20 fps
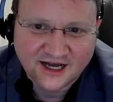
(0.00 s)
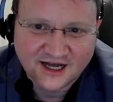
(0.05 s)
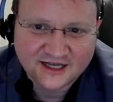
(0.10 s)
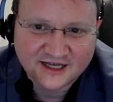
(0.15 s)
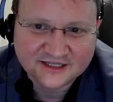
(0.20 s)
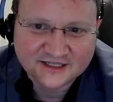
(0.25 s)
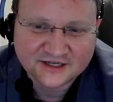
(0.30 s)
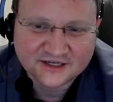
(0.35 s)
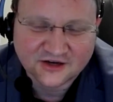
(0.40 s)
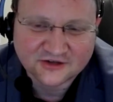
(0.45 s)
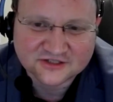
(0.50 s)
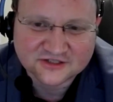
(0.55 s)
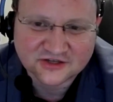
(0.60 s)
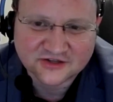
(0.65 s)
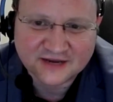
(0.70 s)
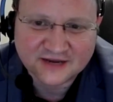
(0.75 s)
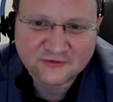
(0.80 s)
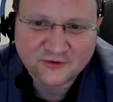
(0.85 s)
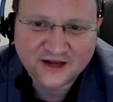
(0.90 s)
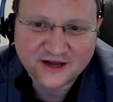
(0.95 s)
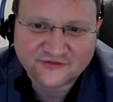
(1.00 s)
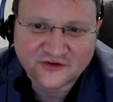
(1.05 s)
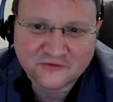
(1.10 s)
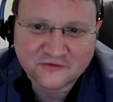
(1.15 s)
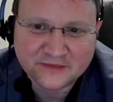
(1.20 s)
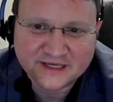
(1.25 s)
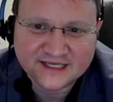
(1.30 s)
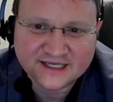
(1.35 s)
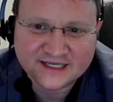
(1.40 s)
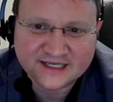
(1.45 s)
you know, so they went from
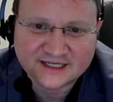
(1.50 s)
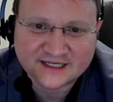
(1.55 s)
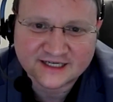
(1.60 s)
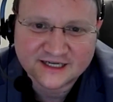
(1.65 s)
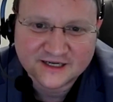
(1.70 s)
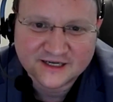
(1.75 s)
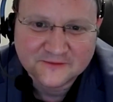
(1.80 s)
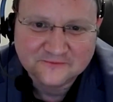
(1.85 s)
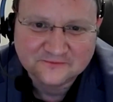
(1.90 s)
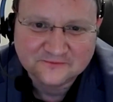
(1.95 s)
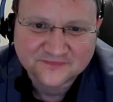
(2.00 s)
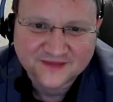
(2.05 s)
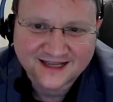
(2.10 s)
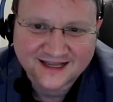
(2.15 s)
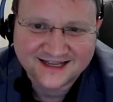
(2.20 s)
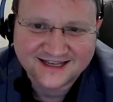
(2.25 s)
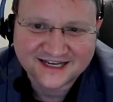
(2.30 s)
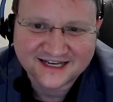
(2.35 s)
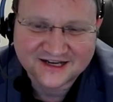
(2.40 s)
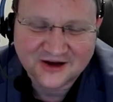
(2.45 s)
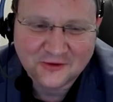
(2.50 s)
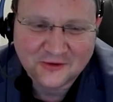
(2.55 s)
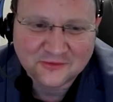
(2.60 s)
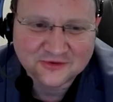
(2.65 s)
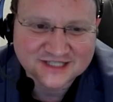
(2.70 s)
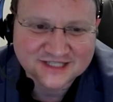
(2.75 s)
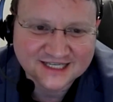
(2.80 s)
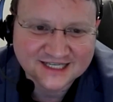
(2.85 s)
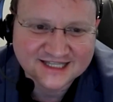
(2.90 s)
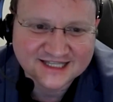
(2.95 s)
being like
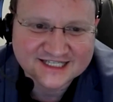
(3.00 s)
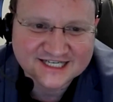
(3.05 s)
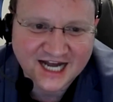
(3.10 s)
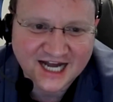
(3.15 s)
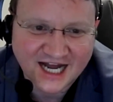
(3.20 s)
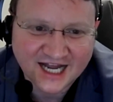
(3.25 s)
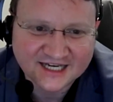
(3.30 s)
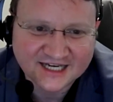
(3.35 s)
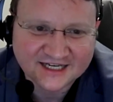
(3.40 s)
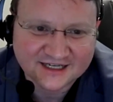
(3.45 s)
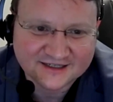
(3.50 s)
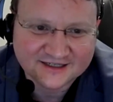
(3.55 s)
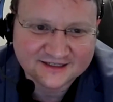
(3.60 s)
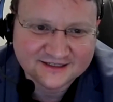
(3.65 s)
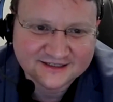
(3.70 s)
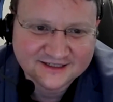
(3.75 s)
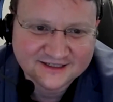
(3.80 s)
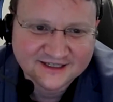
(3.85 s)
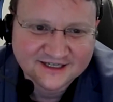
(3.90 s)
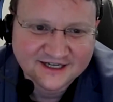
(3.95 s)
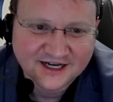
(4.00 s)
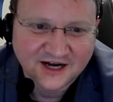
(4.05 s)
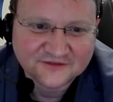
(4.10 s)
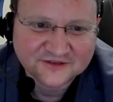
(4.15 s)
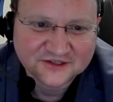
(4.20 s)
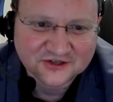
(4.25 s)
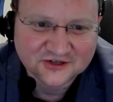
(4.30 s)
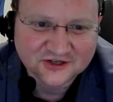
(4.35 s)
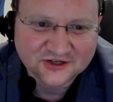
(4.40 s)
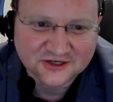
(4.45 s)
almost like the China of
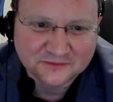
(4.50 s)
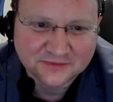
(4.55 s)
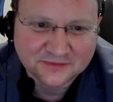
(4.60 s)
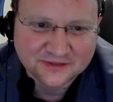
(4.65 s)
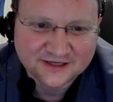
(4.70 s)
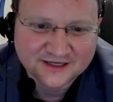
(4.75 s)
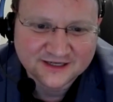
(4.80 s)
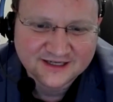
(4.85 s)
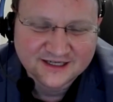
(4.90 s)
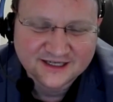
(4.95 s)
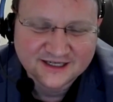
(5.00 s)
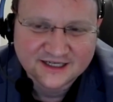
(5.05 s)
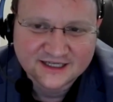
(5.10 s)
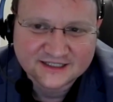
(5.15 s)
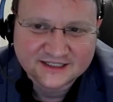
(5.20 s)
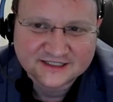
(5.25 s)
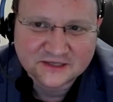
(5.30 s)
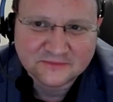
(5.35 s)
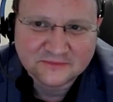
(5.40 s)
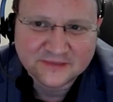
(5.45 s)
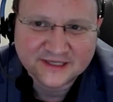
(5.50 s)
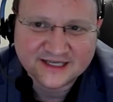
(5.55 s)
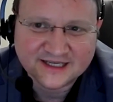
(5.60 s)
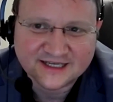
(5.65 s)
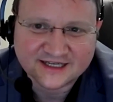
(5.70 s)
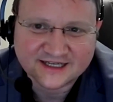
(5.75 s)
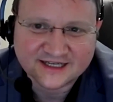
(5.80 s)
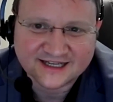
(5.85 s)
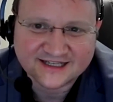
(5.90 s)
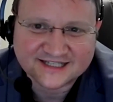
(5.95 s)
Europe to
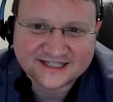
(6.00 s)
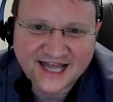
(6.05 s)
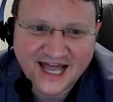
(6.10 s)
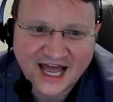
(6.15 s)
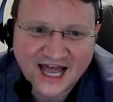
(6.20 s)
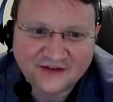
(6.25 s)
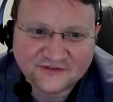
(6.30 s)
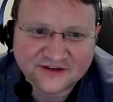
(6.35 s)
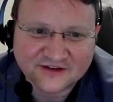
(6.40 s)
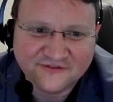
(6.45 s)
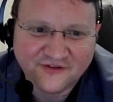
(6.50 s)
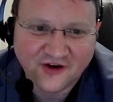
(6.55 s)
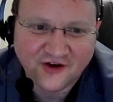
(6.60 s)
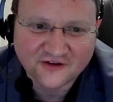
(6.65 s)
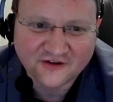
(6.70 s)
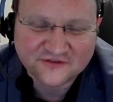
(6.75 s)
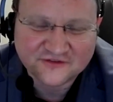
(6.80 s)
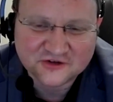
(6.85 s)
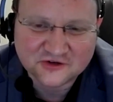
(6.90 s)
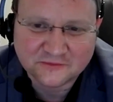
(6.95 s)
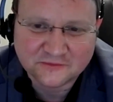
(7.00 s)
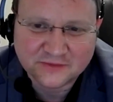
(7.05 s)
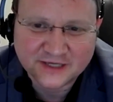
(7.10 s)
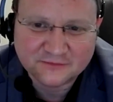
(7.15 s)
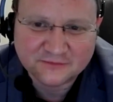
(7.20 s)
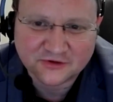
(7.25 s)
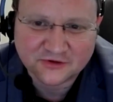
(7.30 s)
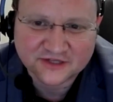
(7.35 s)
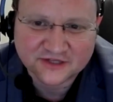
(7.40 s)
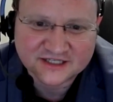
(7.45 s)
having far fewer
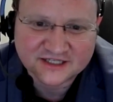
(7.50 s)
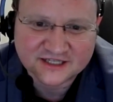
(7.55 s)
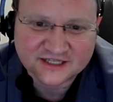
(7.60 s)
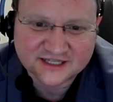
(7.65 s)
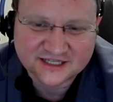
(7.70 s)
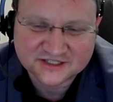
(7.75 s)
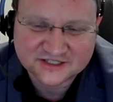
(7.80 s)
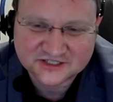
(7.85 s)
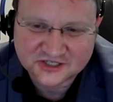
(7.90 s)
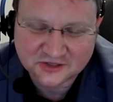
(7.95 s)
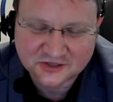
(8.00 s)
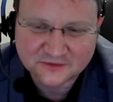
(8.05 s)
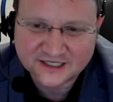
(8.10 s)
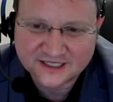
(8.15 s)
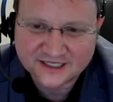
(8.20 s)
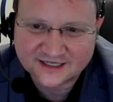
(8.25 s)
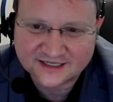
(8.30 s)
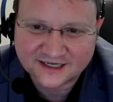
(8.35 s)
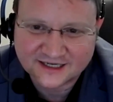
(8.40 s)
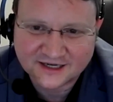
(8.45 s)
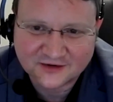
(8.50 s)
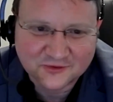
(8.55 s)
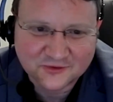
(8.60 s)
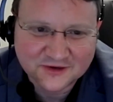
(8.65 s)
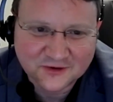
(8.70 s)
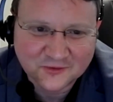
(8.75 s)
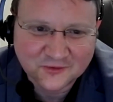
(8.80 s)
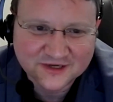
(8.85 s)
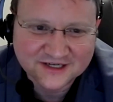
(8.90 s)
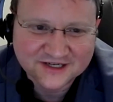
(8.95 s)
people than Germany, and
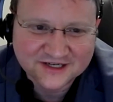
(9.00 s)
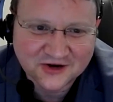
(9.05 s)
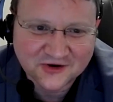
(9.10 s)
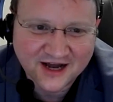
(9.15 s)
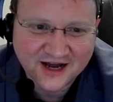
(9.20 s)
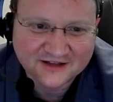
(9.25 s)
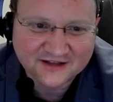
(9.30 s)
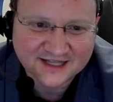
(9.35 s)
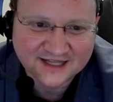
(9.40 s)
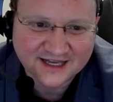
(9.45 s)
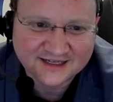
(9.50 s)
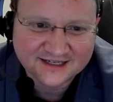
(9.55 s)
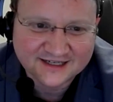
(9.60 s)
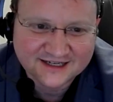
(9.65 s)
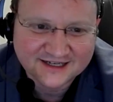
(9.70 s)
we know how that